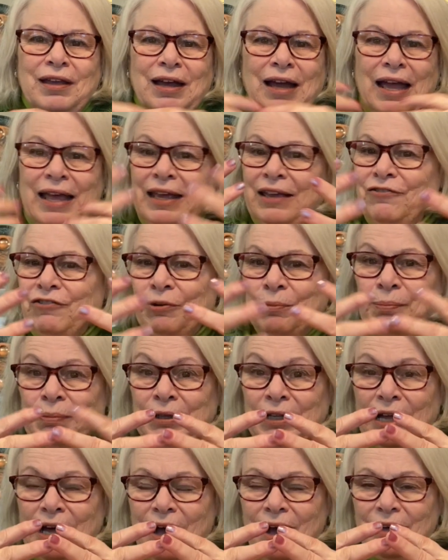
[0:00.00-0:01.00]
even
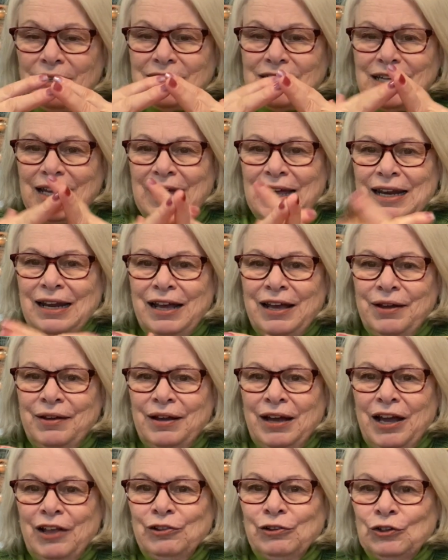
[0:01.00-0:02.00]
blocked, and
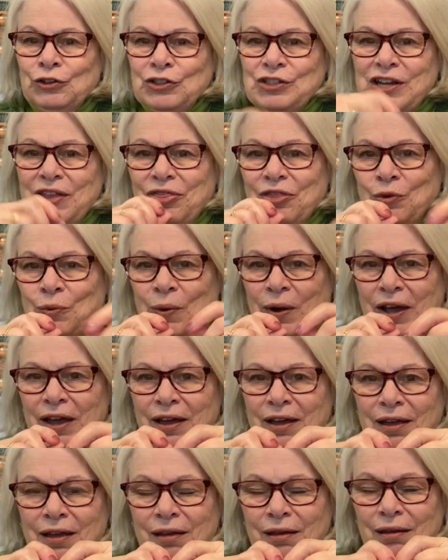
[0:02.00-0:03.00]
I looked at the
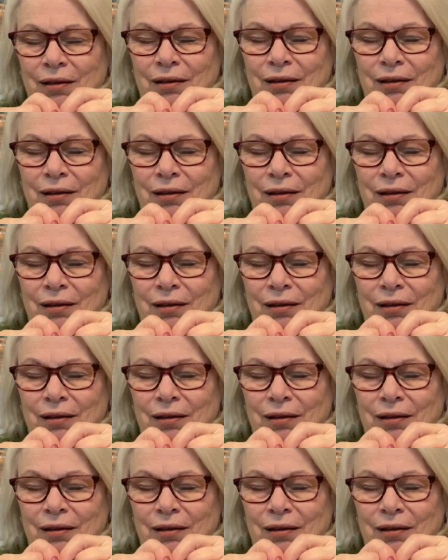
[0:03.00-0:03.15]
way